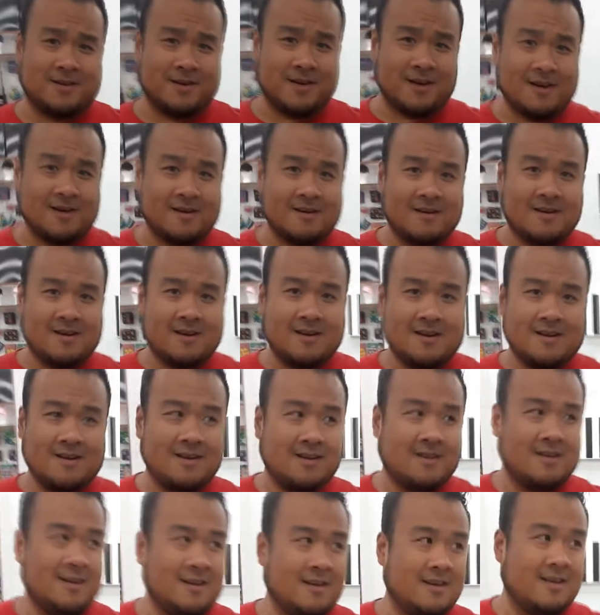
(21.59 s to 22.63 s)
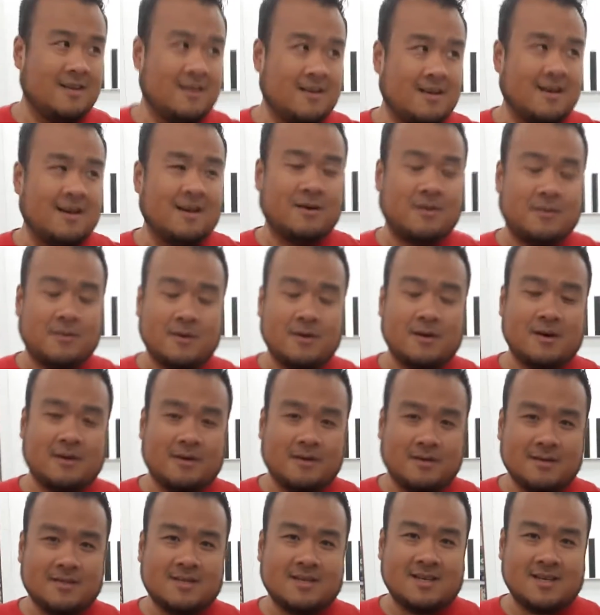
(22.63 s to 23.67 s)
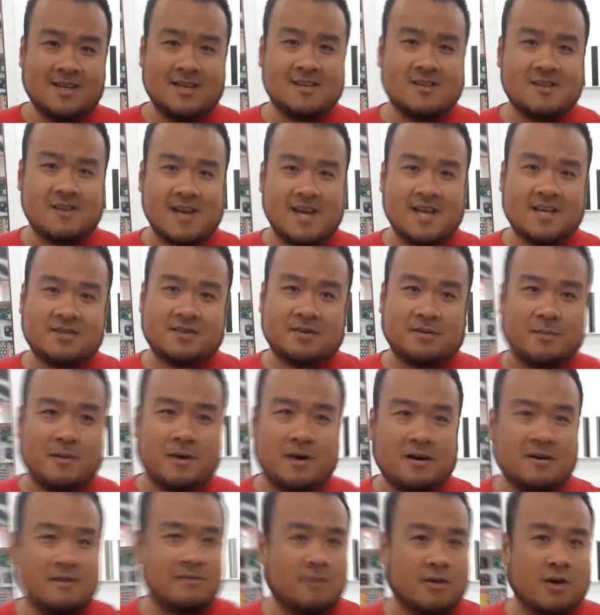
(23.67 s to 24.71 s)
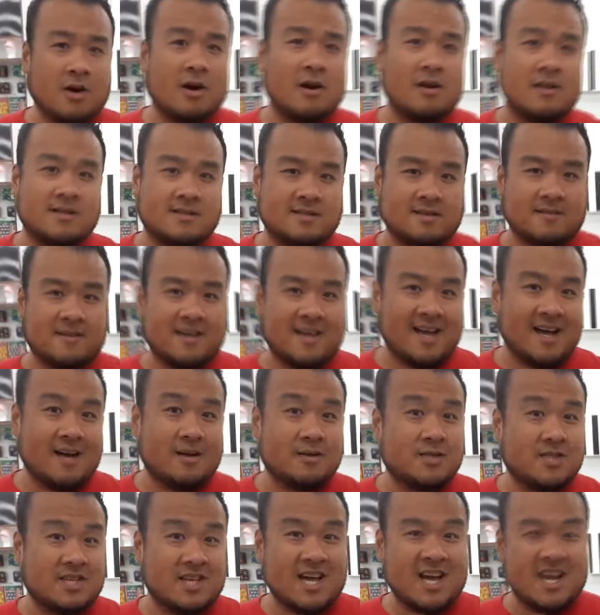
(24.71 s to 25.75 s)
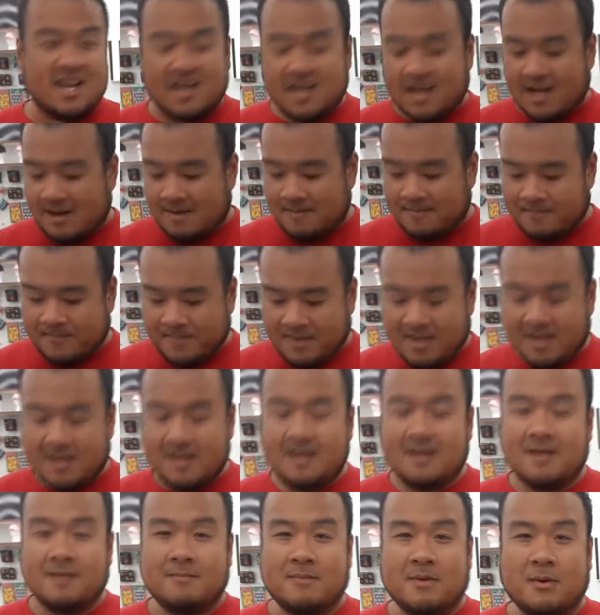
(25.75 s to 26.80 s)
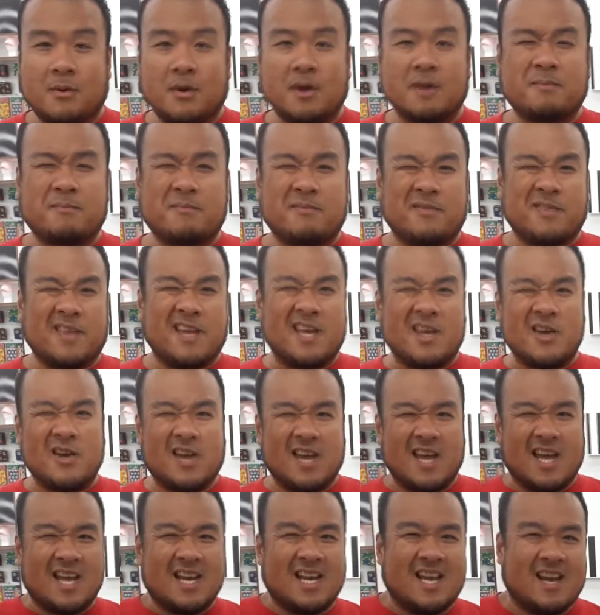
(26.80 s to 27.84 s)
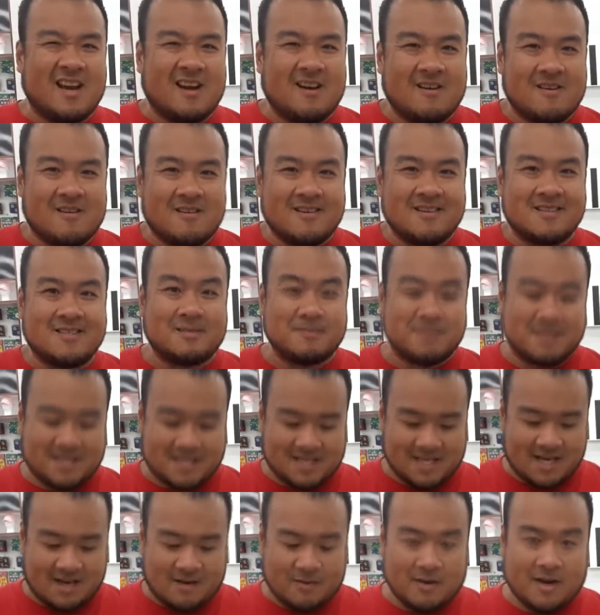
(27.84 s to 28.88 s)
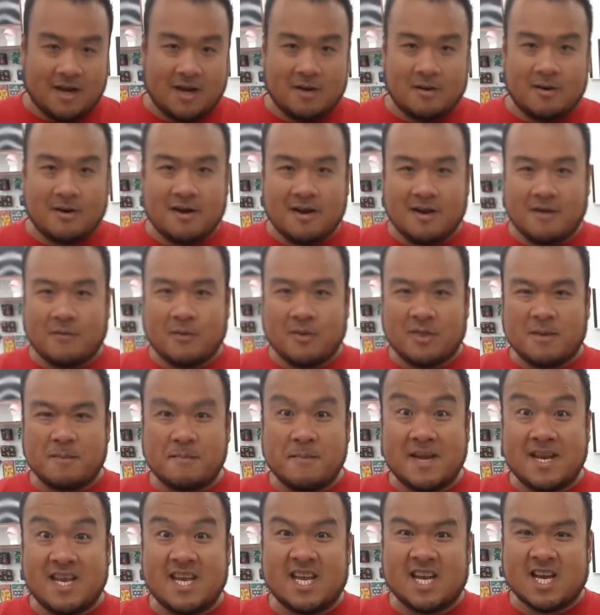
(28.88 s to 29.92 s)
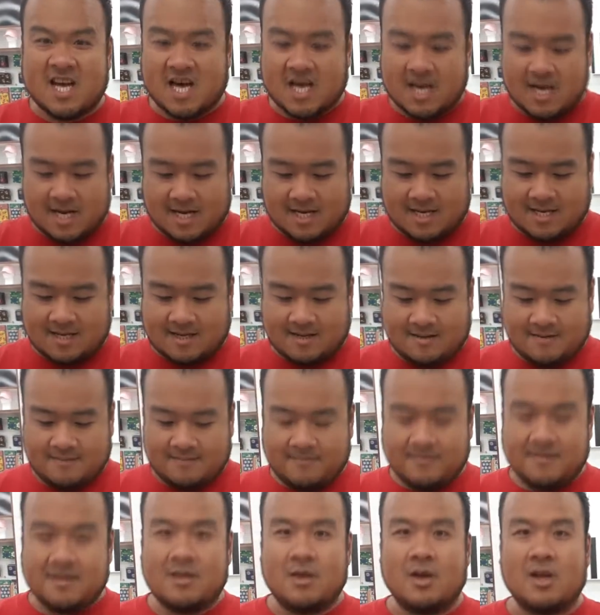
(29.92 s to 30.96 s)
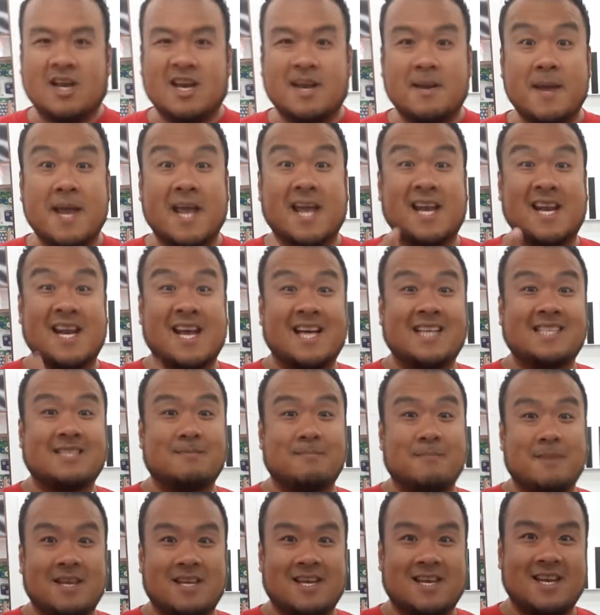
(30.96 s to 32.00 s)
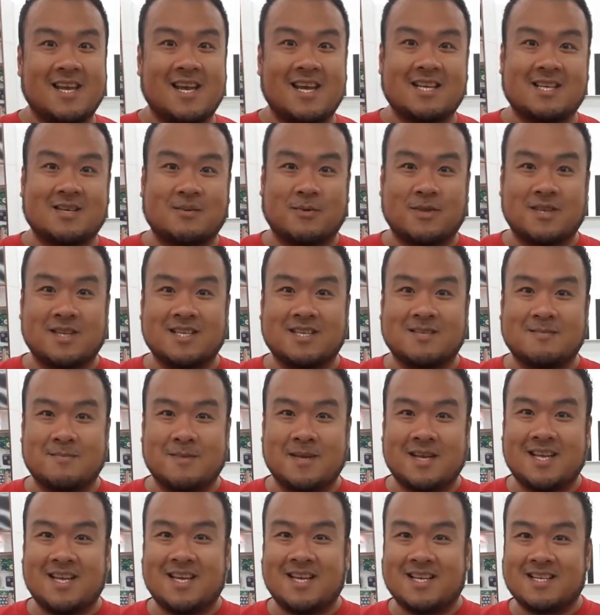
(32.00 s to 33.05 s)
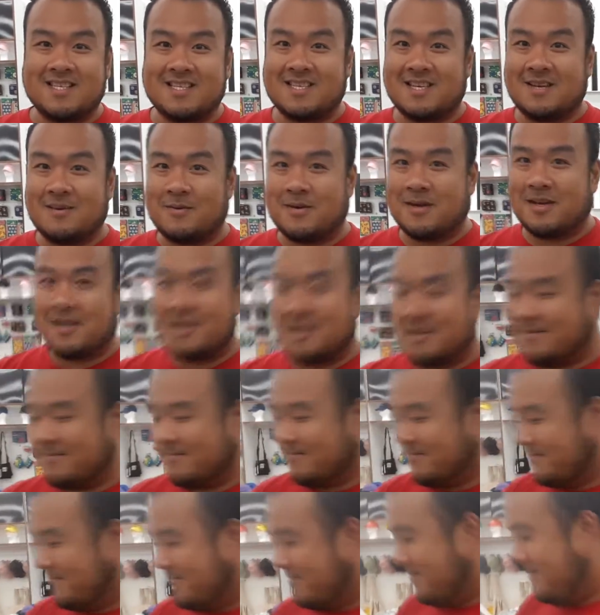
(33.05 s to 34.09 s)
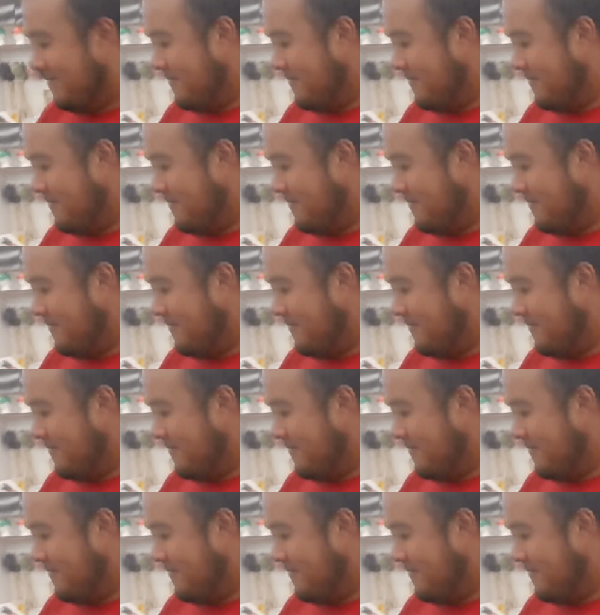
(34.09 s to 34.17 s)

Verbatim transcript: In the American Mall it's an international mall, regardless of the outside name. But what thing you can get here? Some seaweed with a minion on it. You can make a nice minionette with this minion seaweed. That